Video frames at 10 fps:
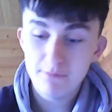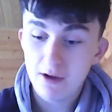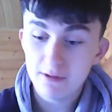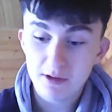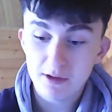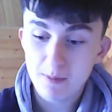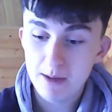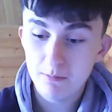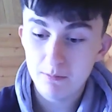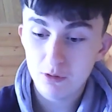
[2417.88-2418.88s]
thought
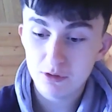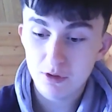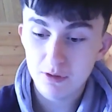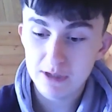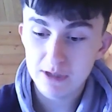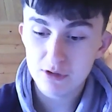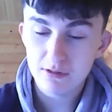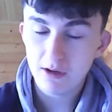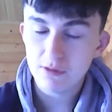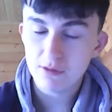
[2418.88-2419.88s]
Spain looked good.
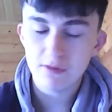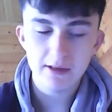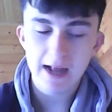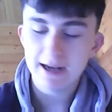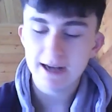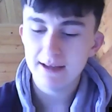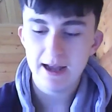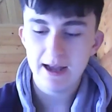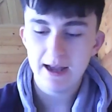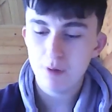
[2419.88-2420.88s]
They're just lacking
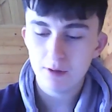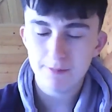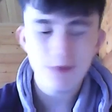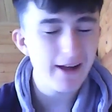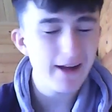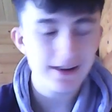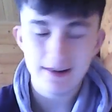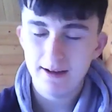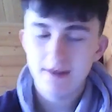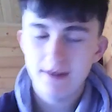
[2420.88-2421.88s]
that end product.
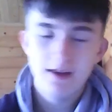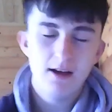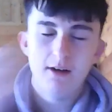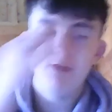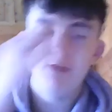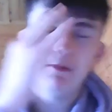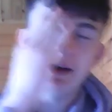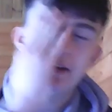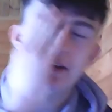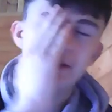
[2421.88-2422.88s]
Morata. Oh my
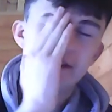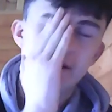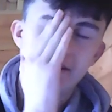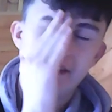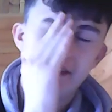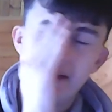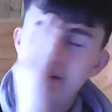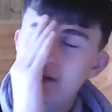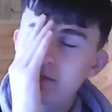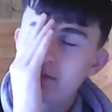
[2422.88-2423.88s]
God, this guy stinks
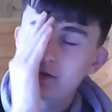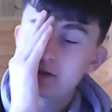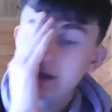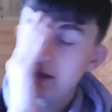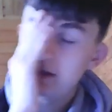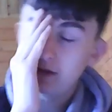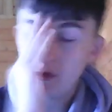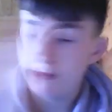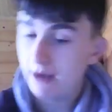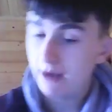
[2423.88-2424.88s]
so much. He's
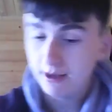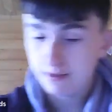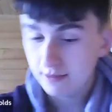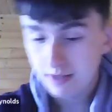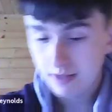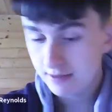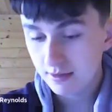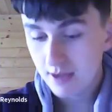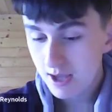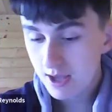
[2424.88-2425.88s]
so bad. He's
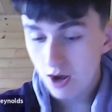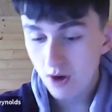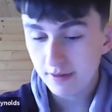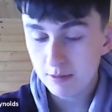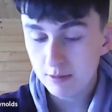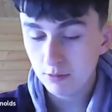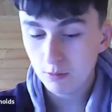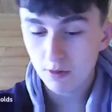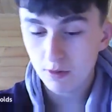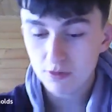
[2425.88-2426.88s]
honestly one of the
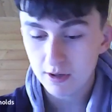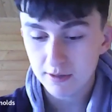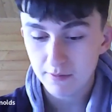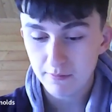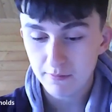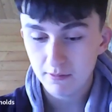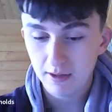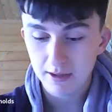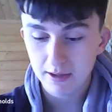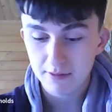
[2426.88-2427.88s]
worst strikers
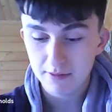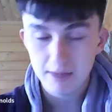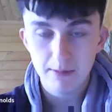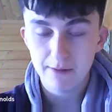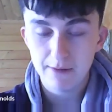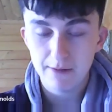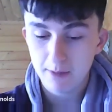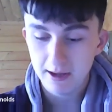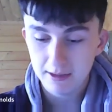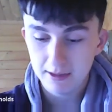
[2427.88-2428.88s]
I've seen play for
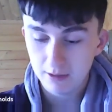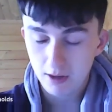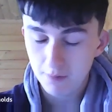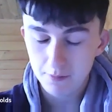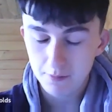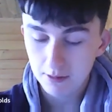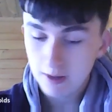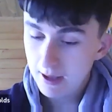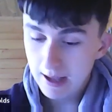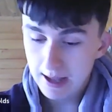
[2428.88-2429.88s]
Spain. He's awful.
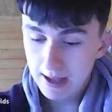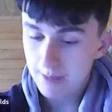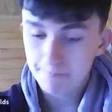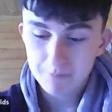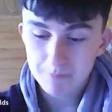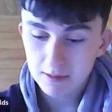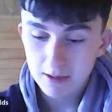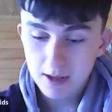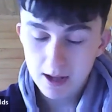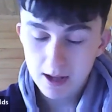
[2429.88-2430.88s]

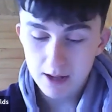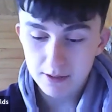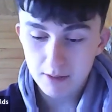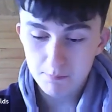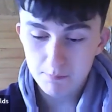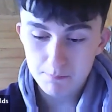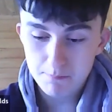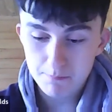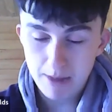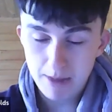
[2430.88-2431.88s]
I thought
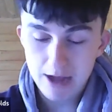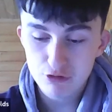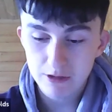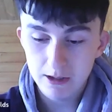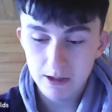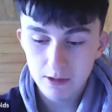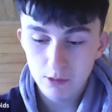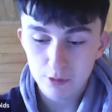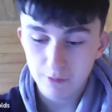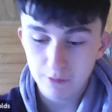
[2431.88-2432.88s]
Pedri
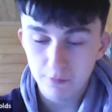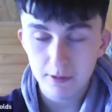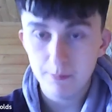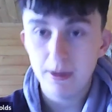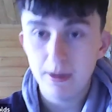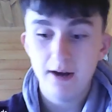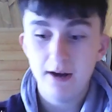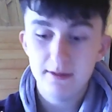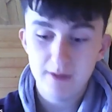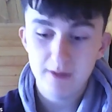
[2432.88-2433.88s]
looks a fucking player.
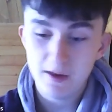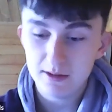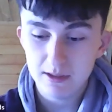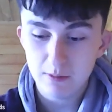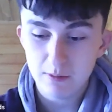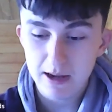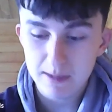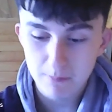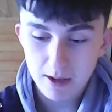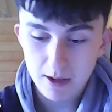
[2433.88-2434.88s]
Seriously, the way
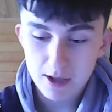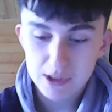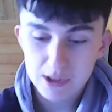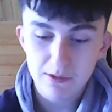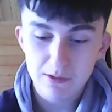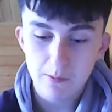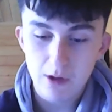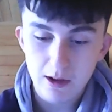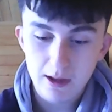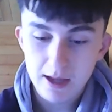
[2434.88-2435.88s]
he shifts the
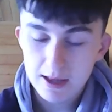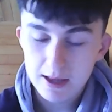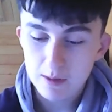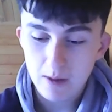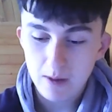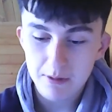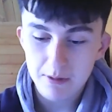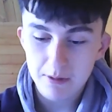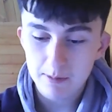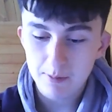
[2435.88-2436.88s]
ball, the way he was
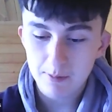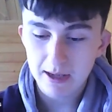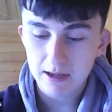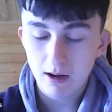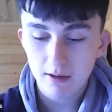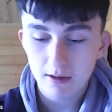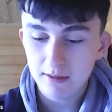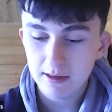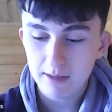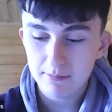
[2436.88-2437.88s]
able to pick locks
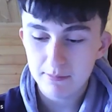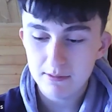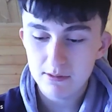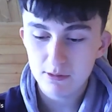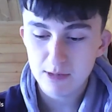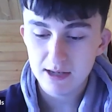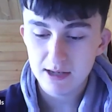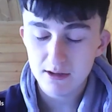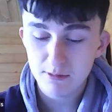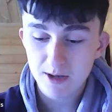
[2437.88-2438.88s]
in that
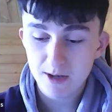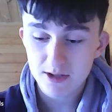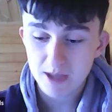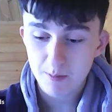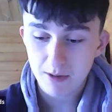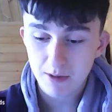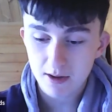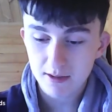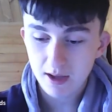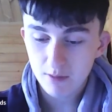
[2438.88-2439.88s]
Swedish deep
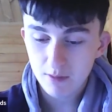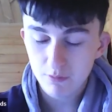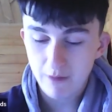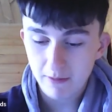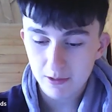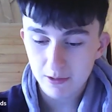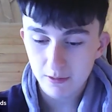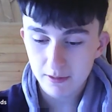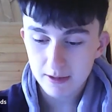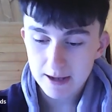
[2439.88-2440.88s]
block was very
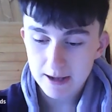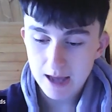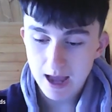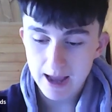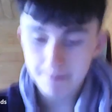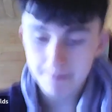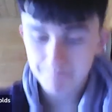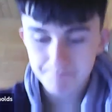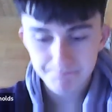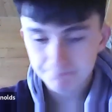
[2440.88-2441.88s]
good.
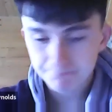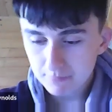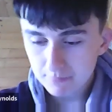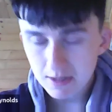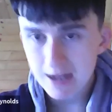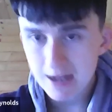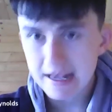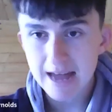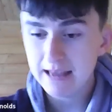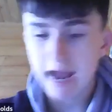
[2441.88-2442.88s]

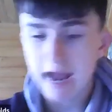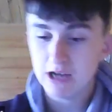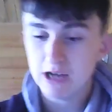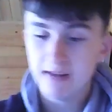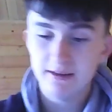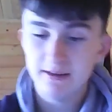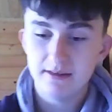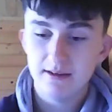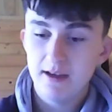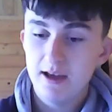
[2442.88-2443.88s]
Again, they had
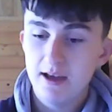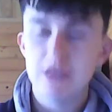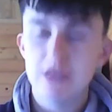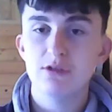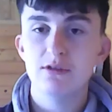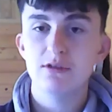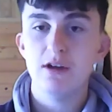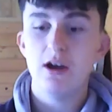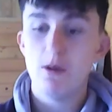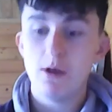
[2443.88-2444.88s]
chances.
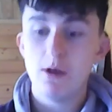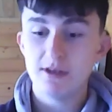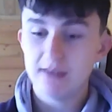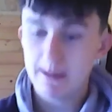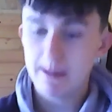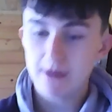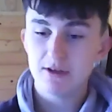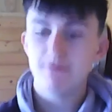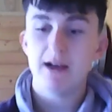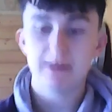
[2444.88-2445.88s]
I watched this game
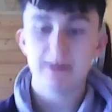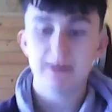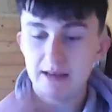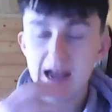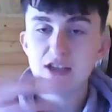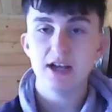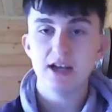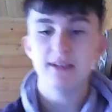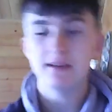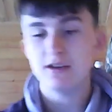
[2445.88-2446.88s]
actually back, and they had
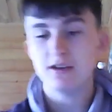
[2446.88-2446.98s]
chances.